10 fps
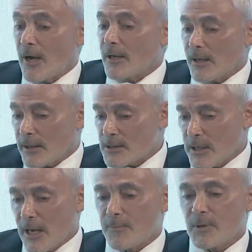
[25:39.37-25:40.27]
Like I said,
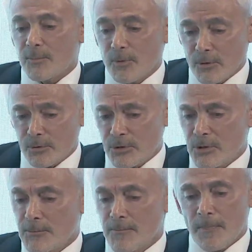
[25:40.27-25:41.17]
I've been approached,
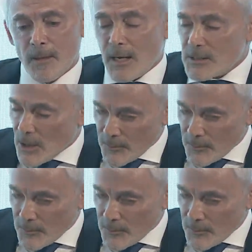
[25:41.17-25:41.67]
as